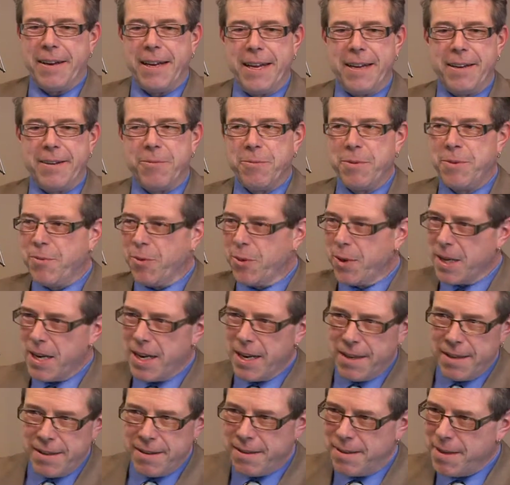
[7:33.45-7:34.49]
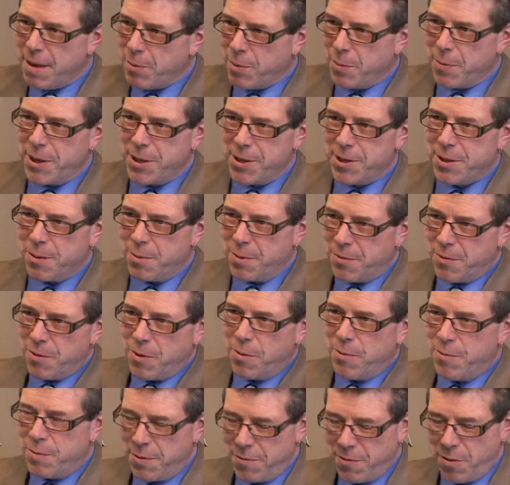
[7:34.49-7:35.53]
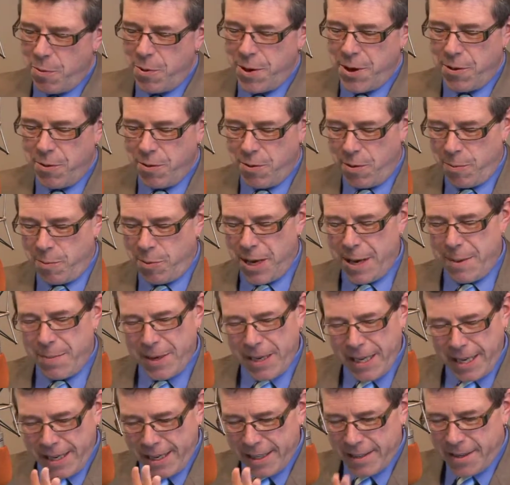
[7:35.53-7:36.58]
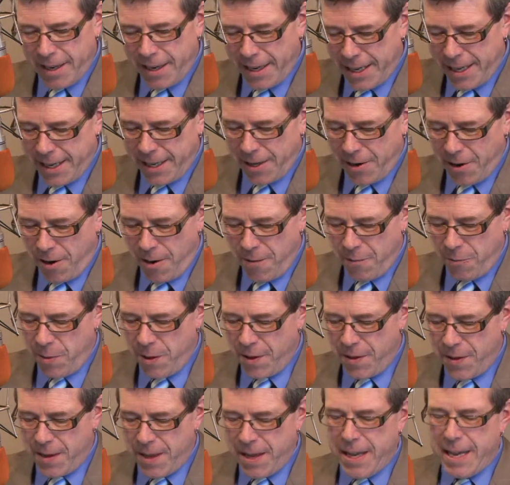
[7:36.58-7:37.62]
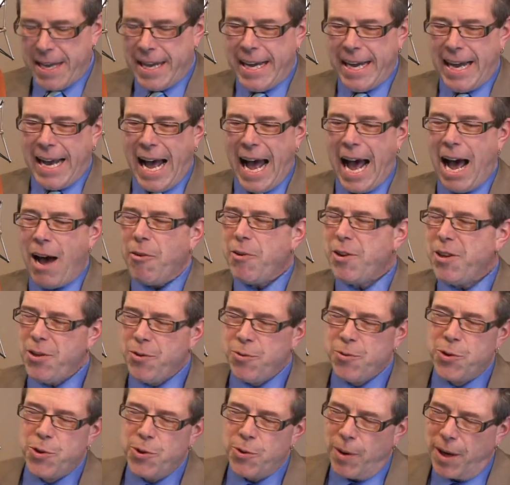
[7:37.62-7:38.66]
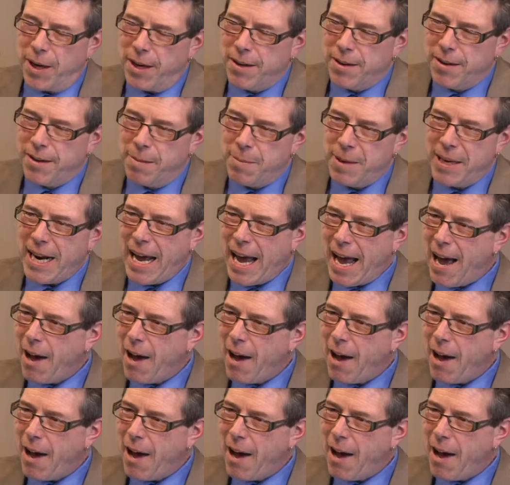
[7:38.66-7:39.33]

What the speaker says: and we've only got a couple minutes here before we go to a break, but let's kind of kick it off with, how do you do it? I mean,